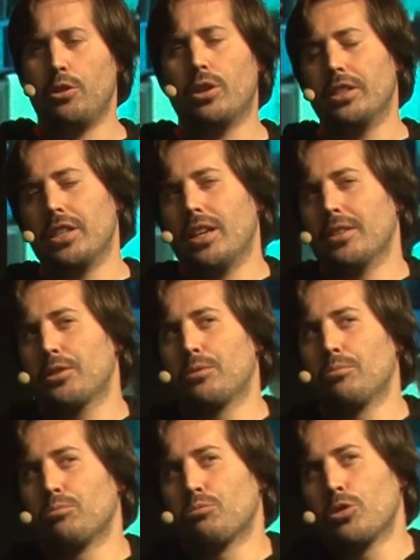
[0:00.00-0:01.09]
you can just
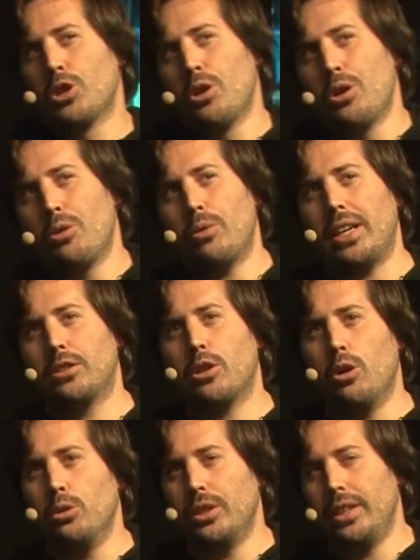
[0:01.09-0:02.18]
write
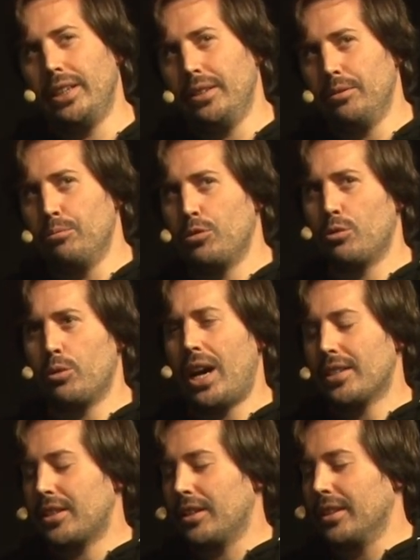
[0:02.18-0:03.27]
code in
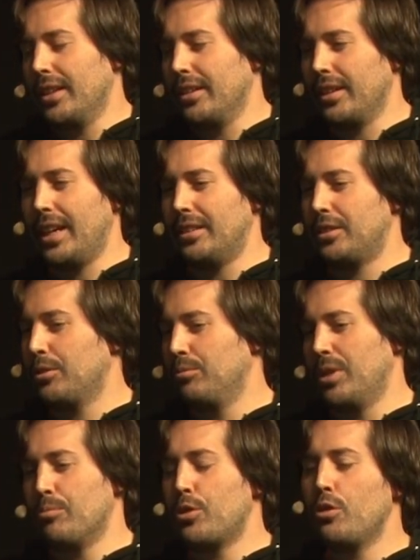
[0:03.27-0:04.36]
Rust and then get
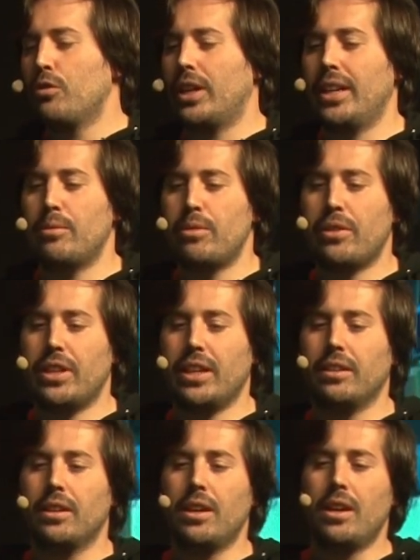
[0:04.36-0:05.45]
the proof and
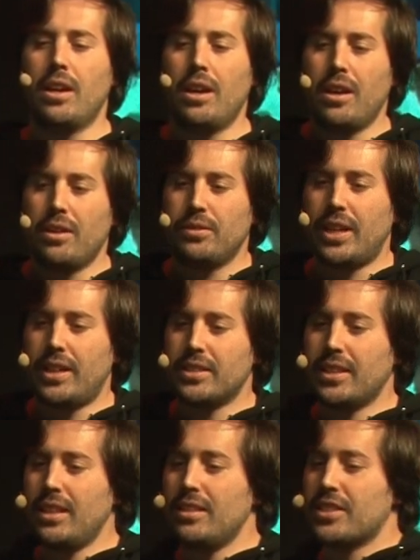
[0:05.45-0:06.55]
everything. There are
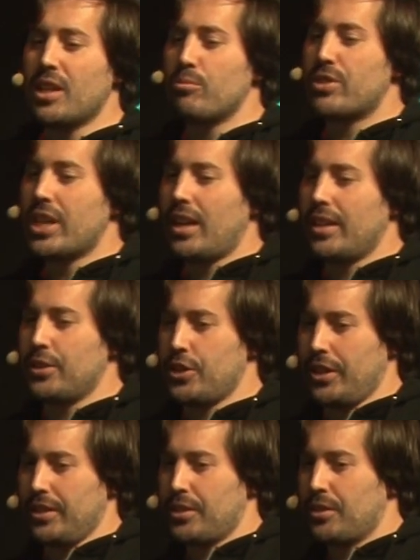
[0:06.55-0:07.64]
still some
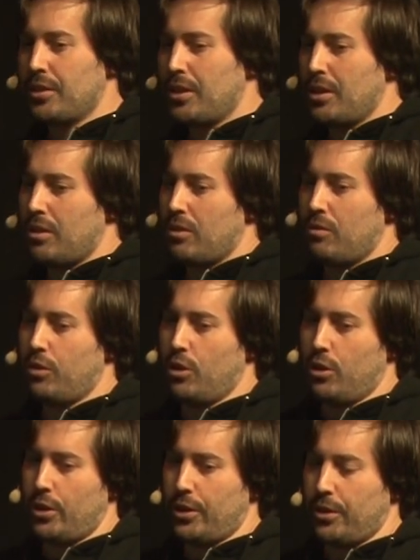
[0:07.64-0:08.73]
challenges
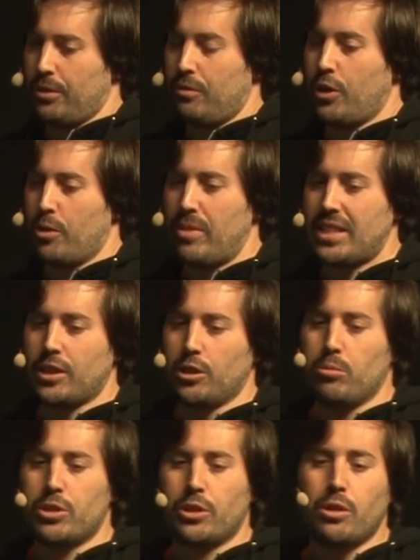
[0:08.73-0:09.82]
for mass
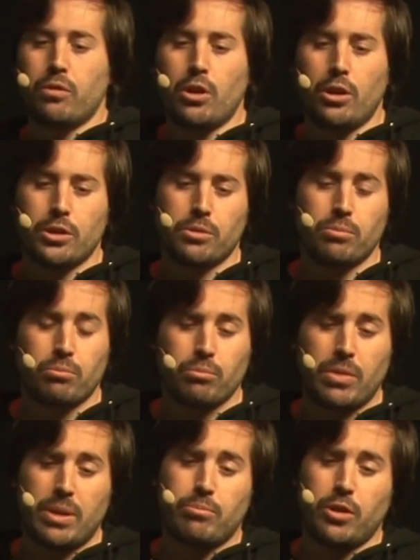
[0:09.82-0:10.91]
adoption. Of course,
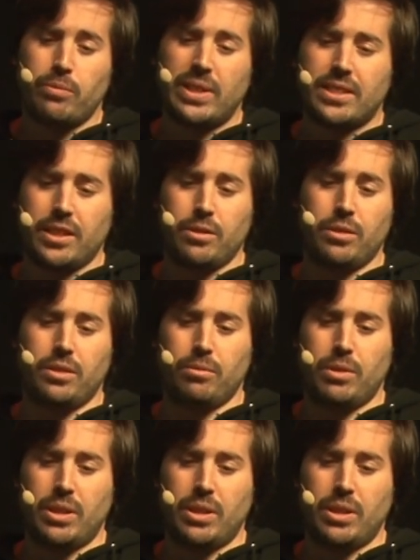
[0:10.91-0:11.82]
improvements in